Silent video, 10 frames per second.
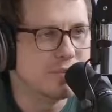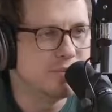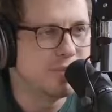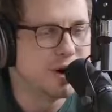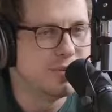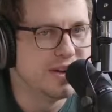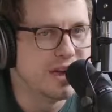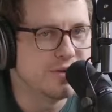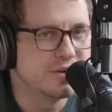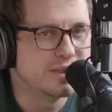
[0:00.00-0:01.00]

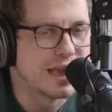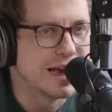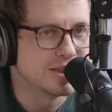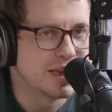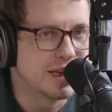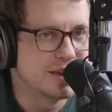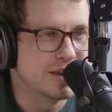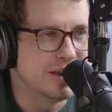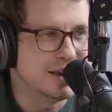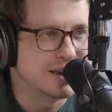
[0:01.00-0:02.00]
permadeath / like
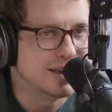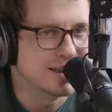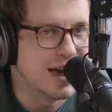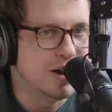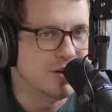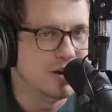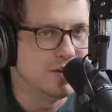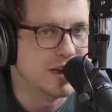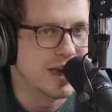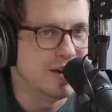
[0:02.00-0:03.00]
getting kicked out of
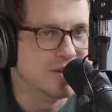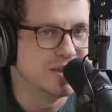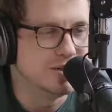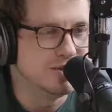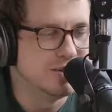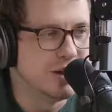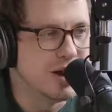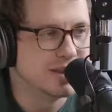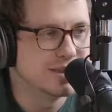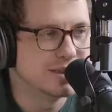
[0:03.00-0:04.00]
a game because you
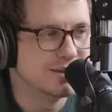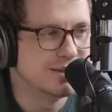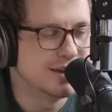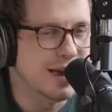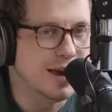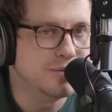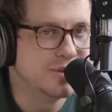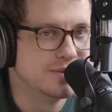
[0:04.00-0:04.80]
lost games?